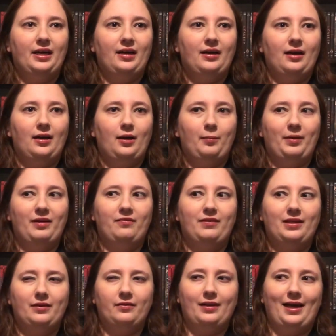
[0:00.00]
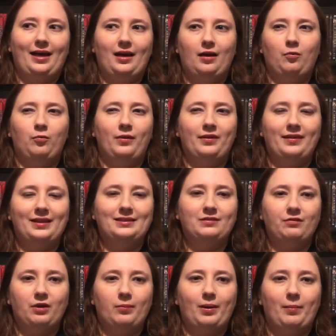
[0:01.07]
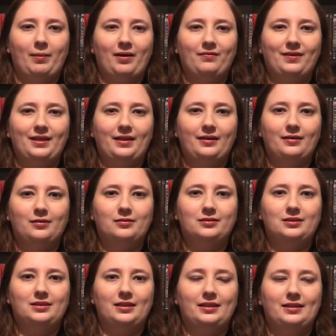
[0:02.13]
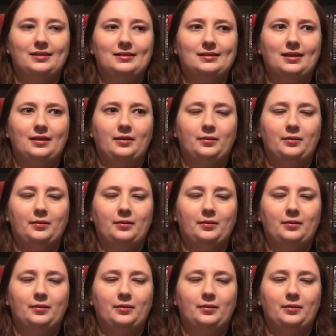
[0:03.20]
I made a video of that. One thing different about my videos is